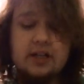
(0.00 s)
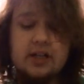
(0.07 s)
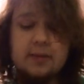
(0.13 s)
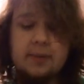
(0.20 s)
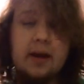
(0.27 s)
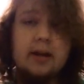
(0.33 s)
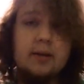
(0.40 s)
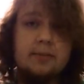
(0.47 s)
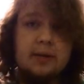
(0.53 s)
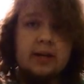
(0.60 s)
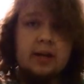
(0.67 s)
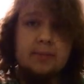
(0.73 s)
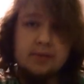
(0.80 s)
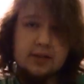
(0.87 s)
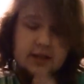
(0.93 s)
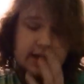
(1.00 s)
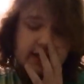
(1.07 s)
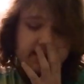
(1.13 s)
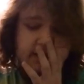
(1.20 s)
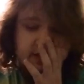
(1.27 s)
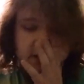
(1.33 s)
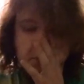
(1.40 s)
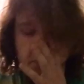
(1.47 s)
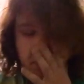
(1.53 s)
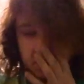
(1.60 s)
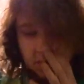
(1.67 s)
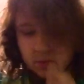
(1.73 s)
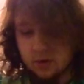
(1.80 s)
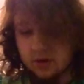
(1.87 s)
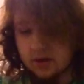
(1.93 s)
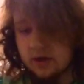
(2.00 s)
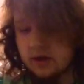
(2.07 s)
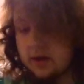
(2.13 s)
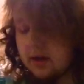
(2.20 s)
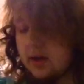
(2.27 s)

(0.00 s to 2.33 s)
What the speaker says: dip I could pick up at the gas station where I work.